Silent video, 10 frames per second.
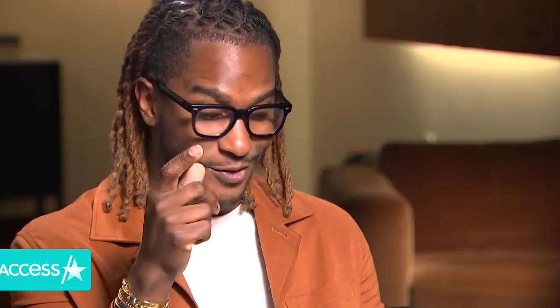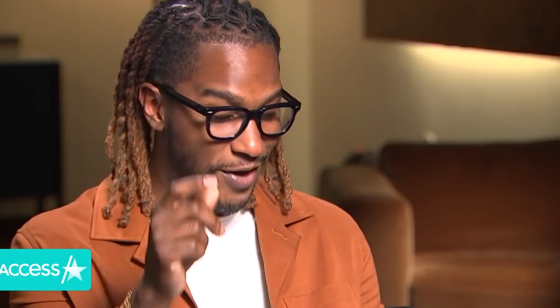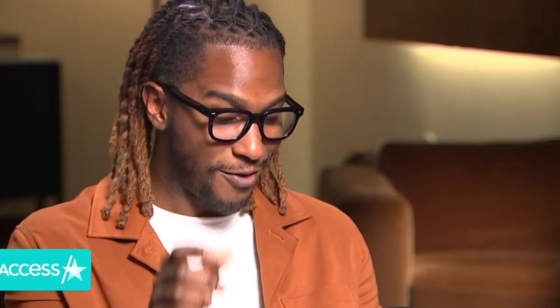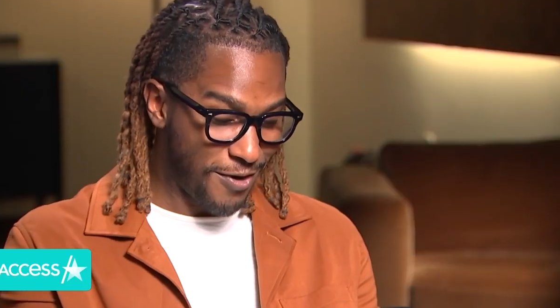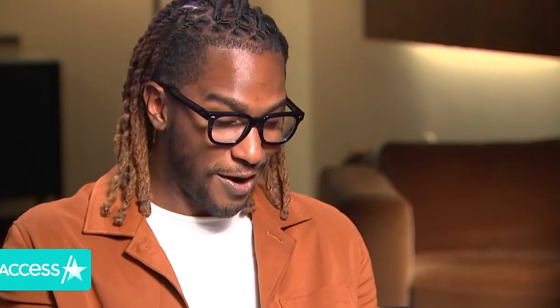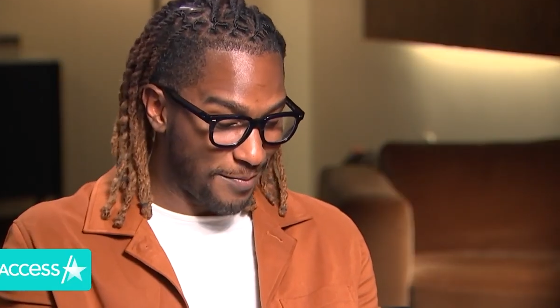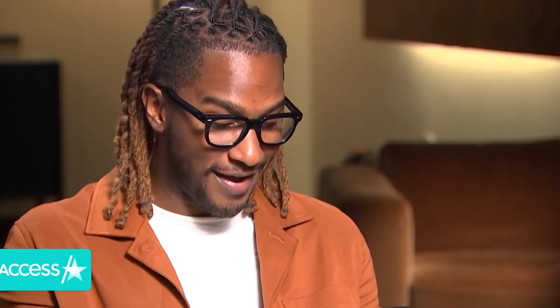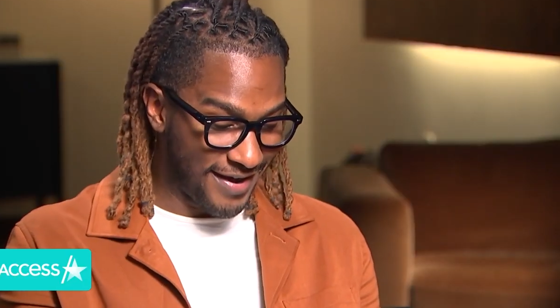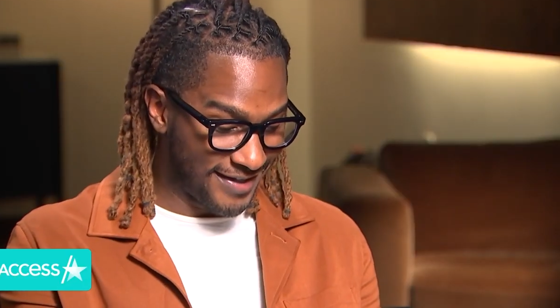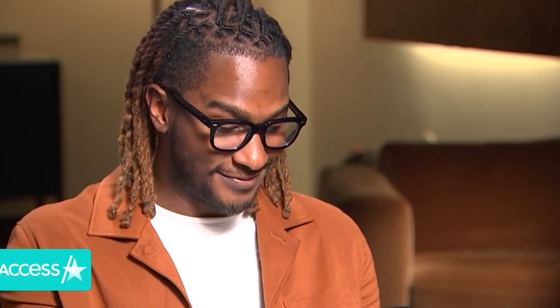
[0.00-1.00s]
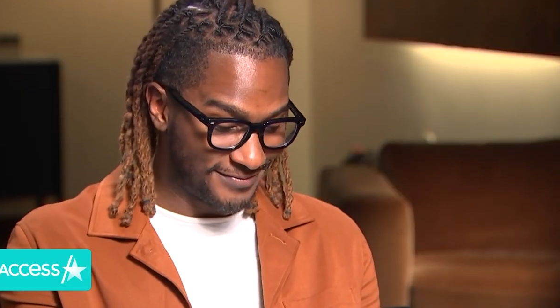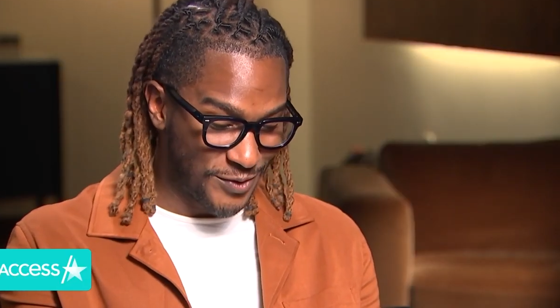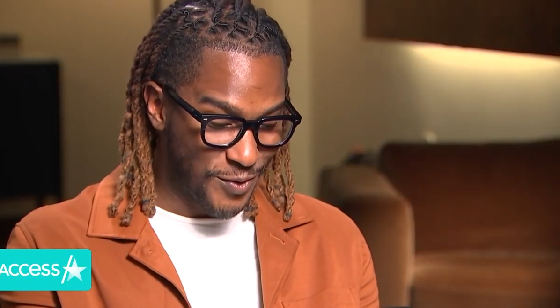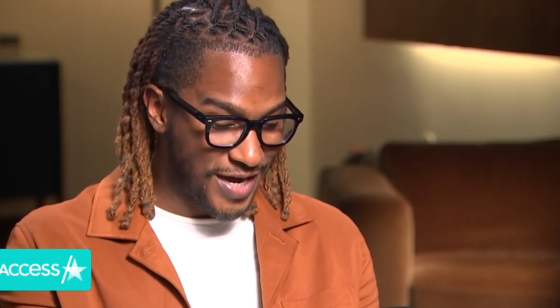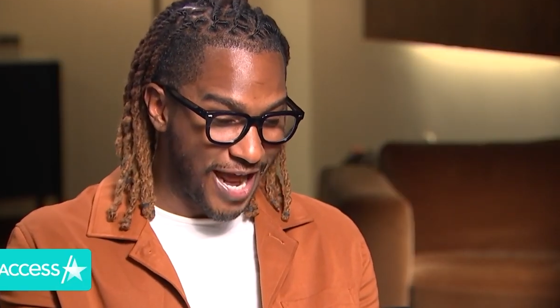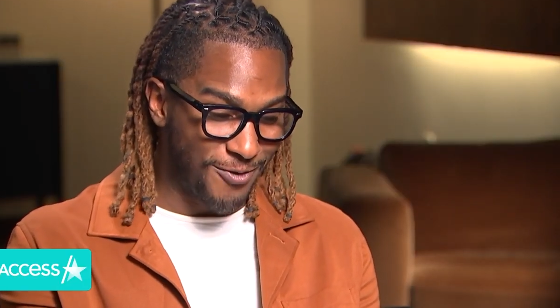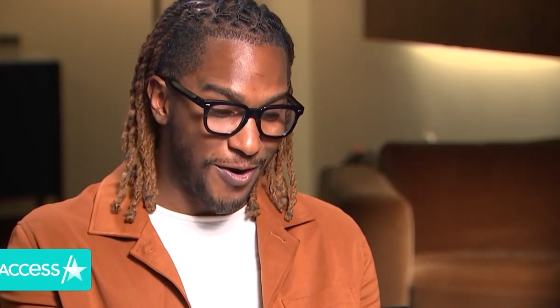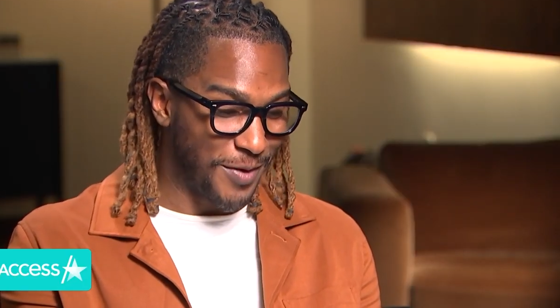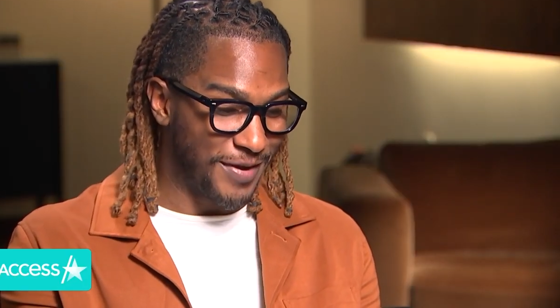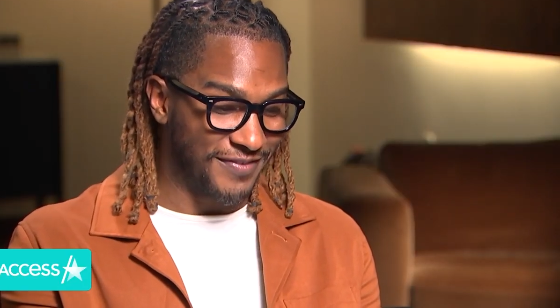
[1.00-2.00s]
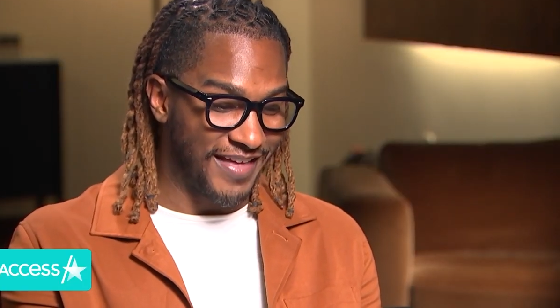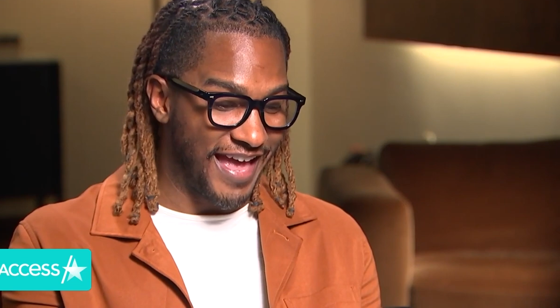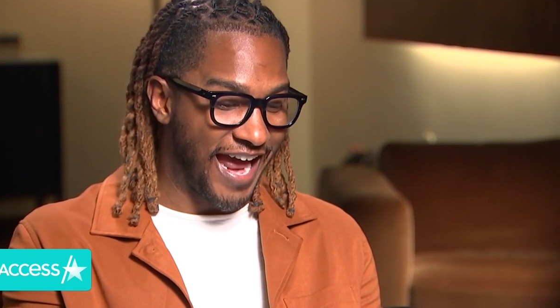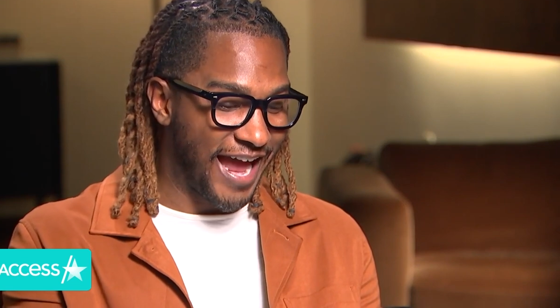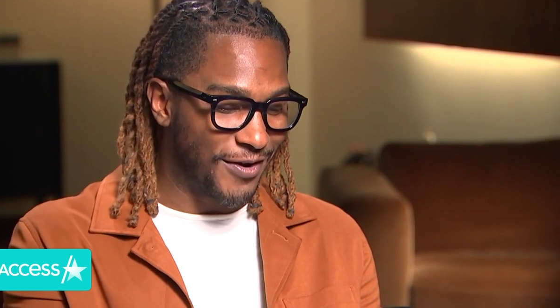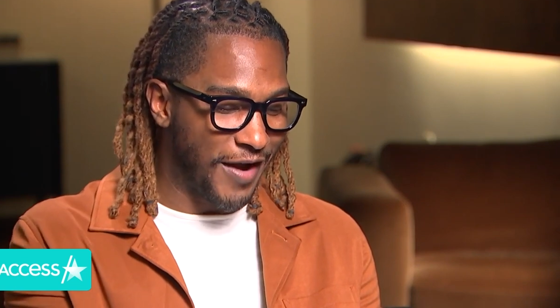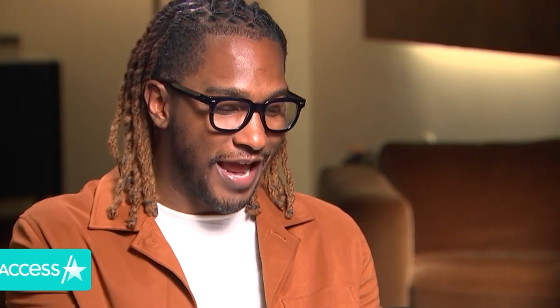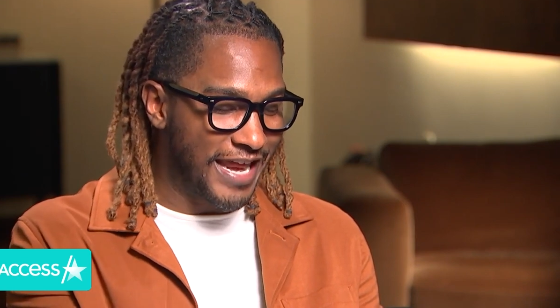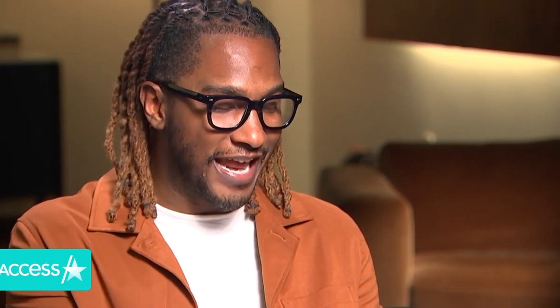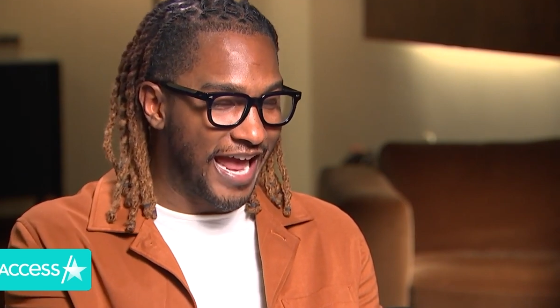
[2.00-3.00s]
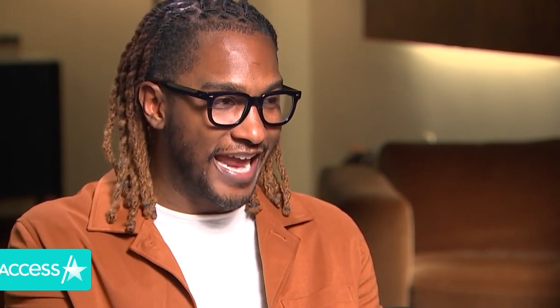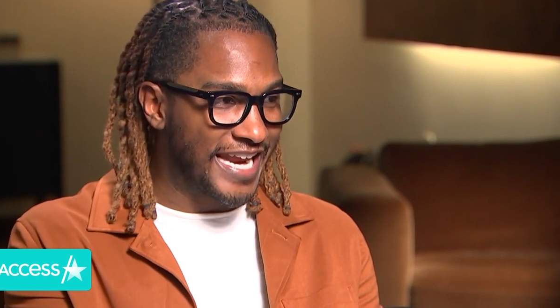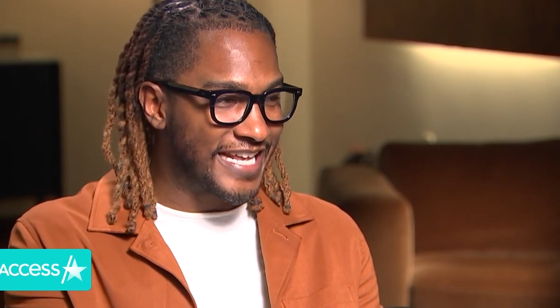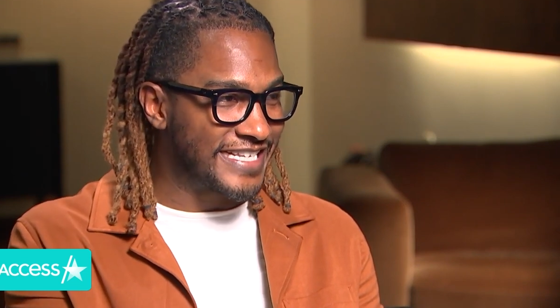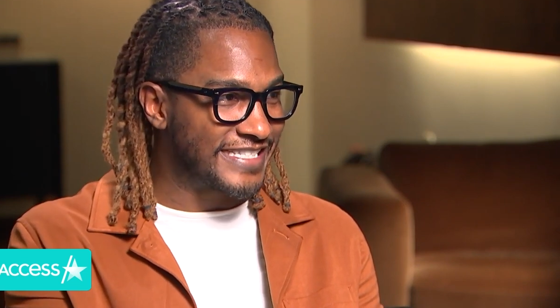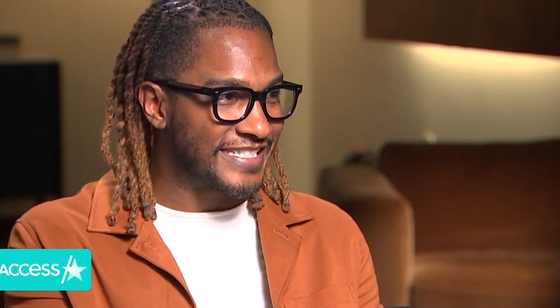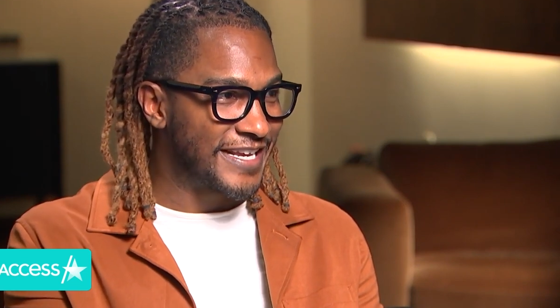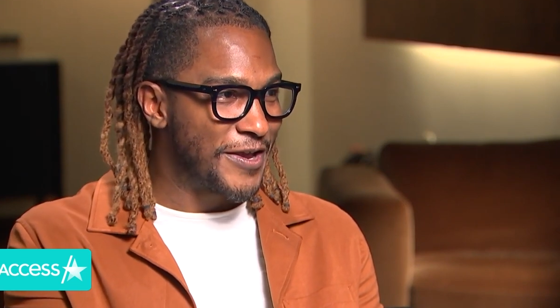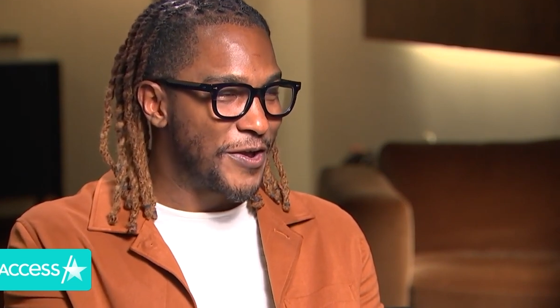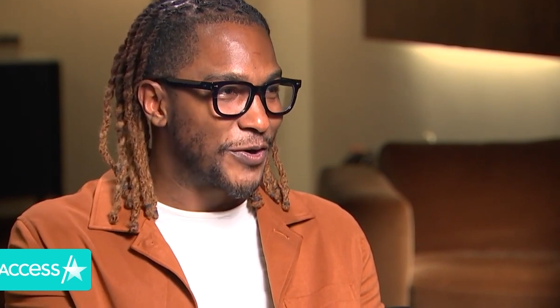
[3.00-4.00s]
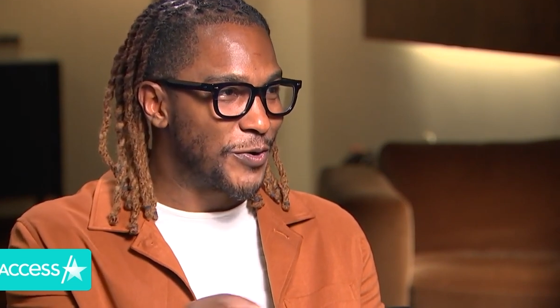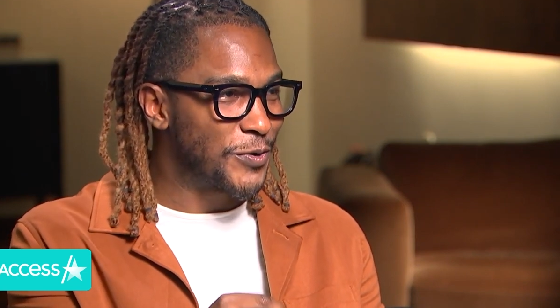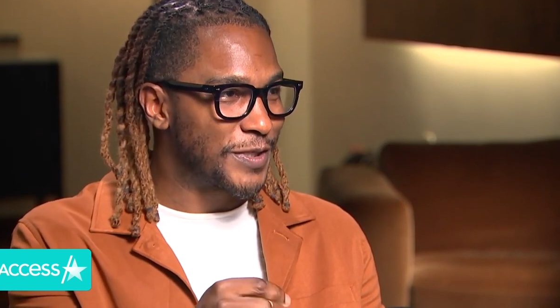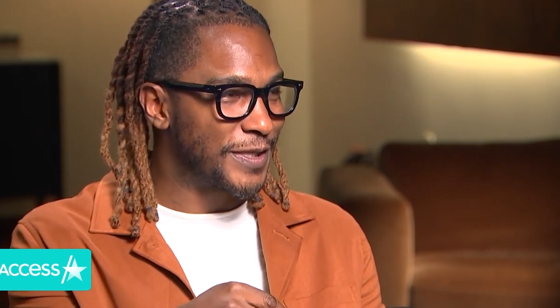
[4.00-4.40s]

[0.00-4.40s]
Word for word: you're not wrong about it. You are not wrong about that. I, I it is cool